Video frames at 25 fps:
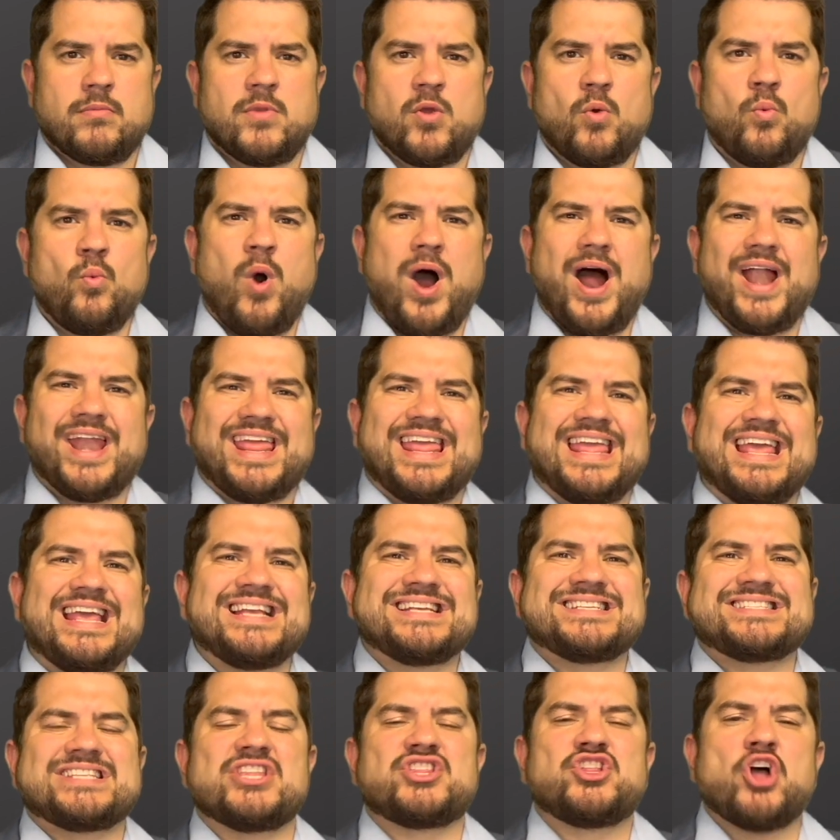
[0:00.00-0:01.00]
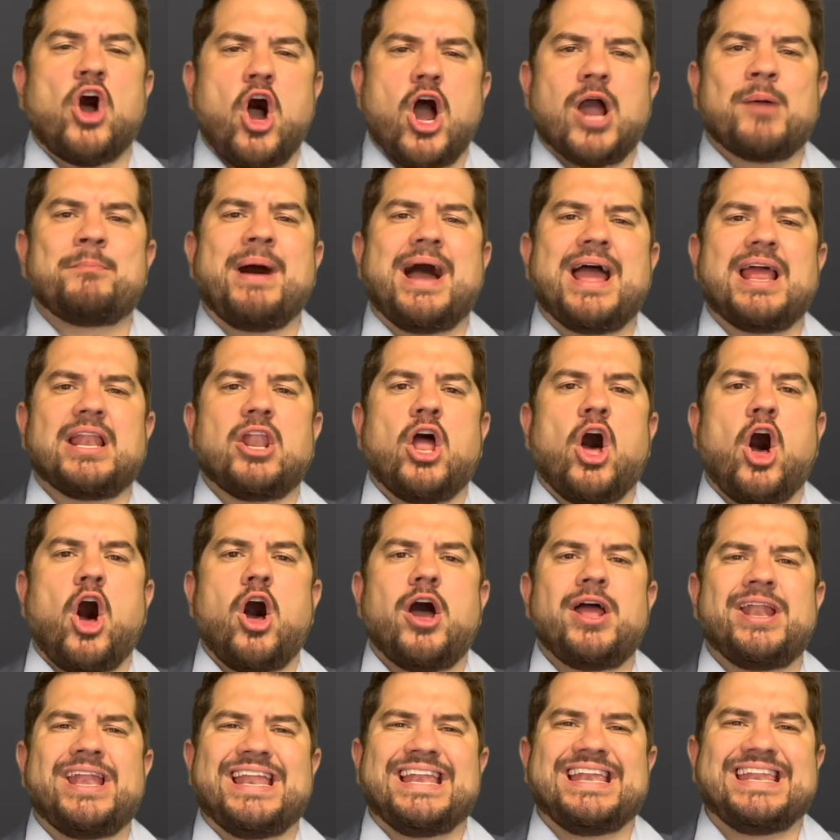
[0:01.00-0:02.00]
What is the dog bite law
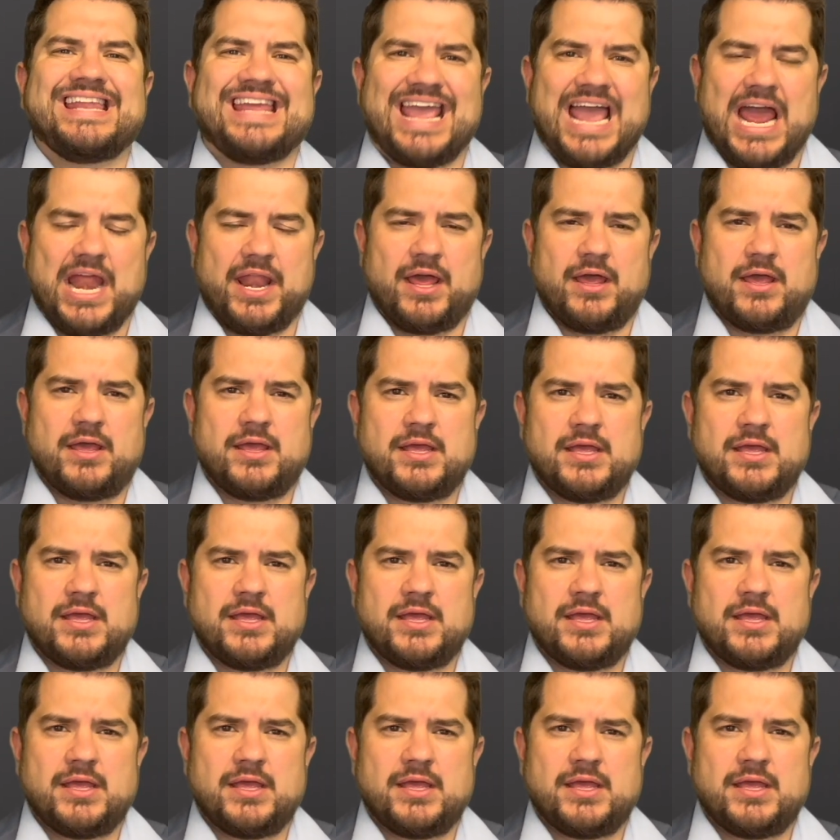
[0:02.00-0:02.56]
in Indiana?